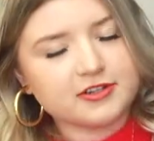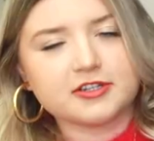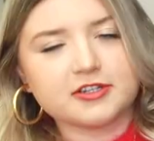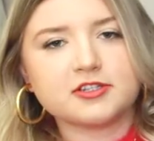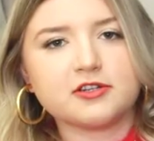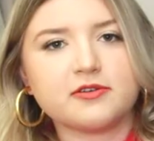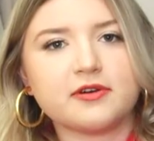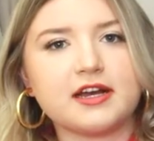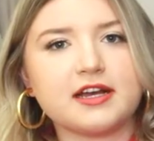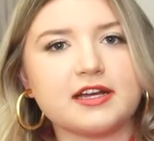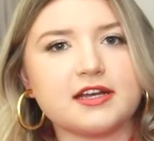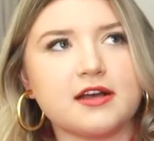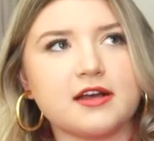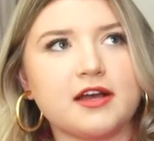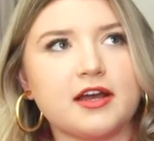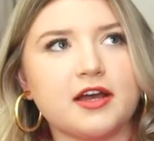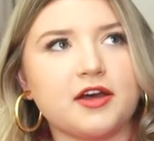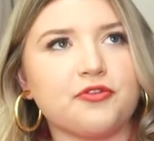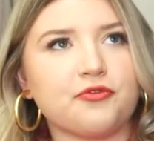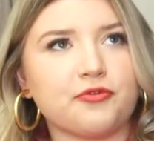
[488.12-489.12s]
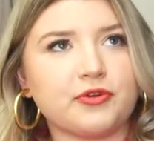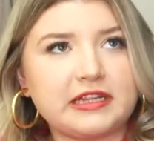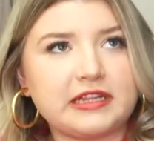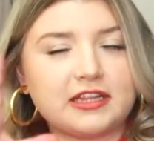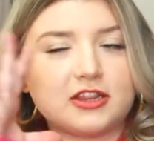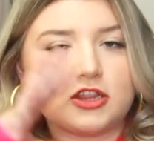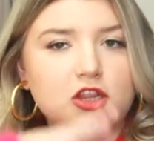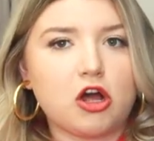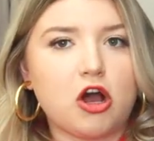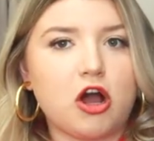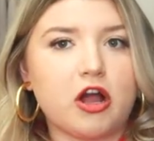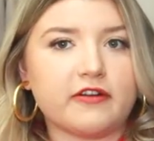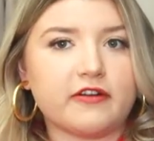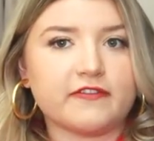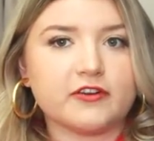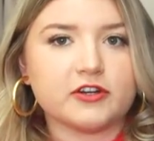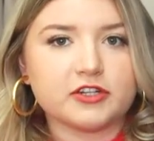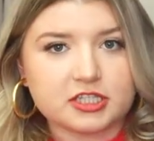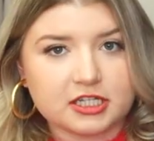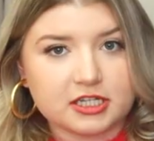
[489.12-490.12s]
also a really long
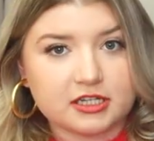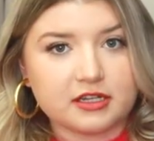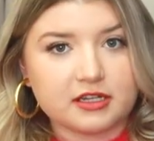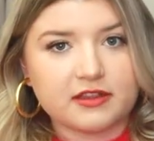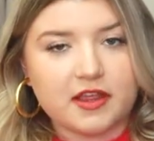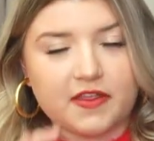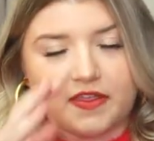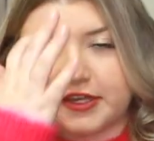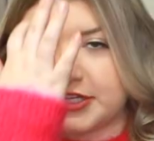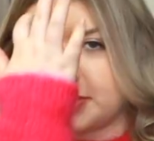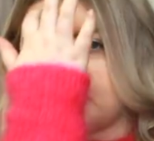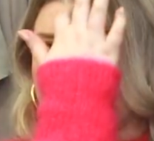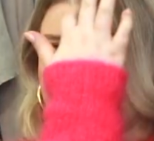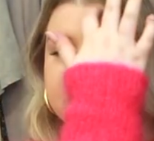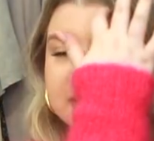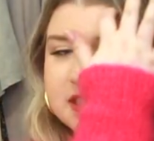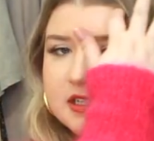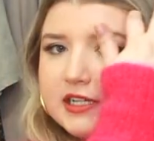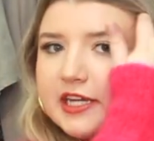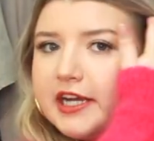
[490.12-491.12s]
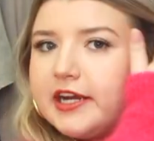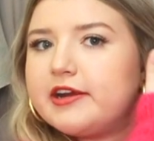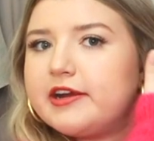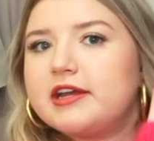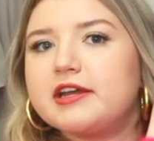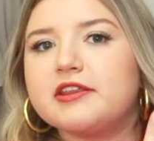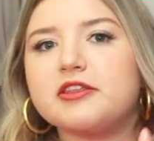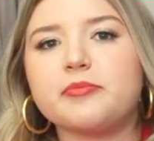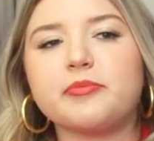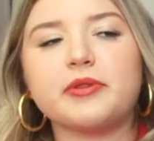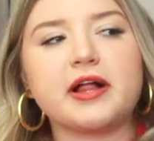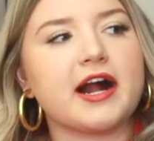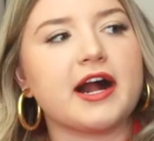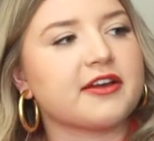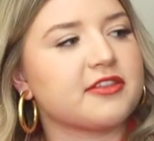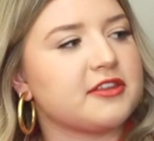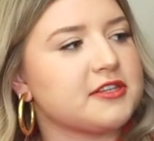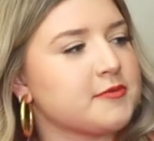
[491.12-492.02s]
version that they do still carry in the black.